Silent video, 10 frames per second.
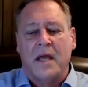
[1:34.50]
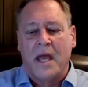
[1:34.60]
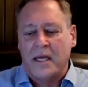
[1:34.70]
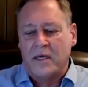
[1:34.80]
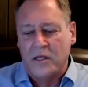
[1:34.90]

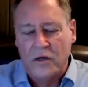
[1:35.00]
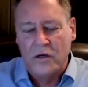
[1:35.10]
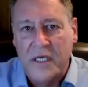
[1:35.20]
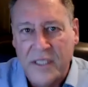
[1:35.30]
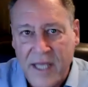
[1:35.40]
And you're
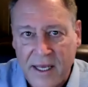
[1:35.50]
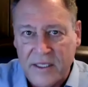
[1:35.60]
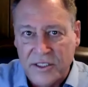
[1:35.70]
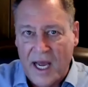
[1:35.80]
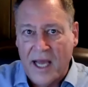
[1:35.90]
going to take
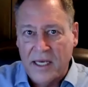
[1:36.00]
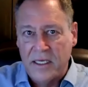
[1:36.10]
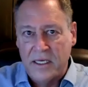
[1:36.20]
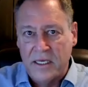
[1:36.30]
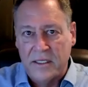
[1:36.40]
this
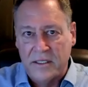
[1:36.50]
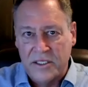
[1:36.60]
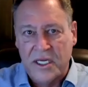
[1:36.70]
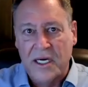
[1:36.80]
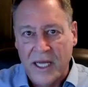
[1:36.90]
idea,
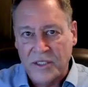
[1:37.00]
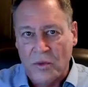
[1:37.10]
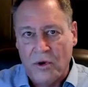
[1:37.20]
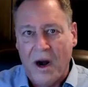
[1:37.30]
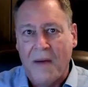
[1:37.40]
this
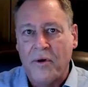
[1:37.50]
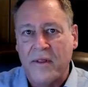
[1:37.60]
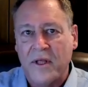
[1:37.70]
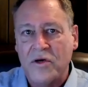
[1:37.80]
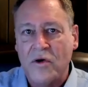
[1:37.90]
intellectual property
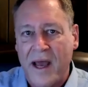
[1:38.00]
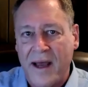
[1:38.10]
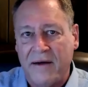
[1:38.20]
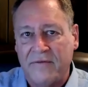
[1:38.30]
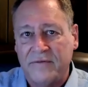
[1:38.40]
that you have,